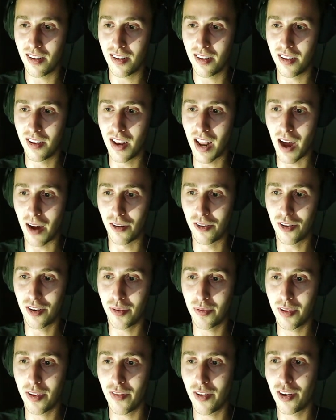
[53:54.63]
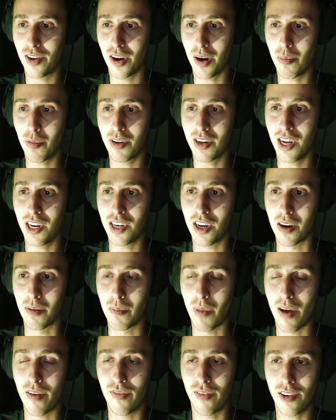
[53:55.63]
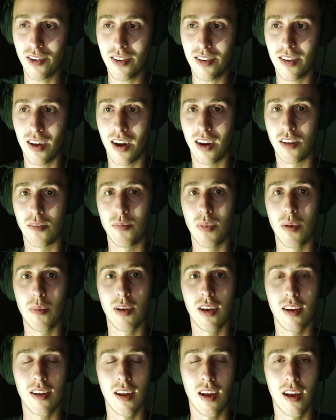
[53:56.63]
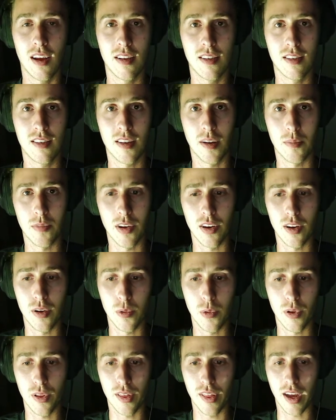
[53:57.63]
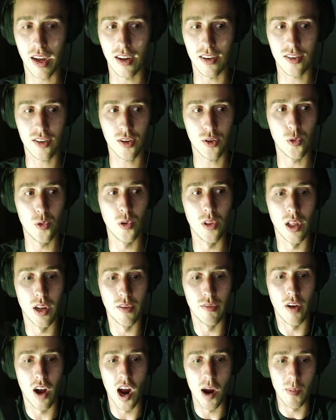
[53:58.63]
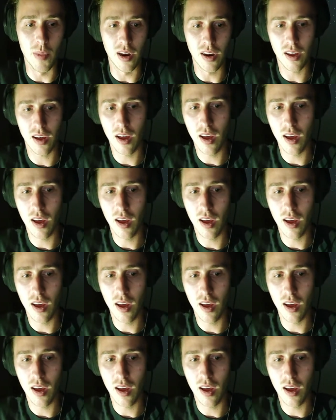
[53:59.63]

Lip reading: Now, in terms of interpretation, my first thought is maybe it has something to do with like a school environment.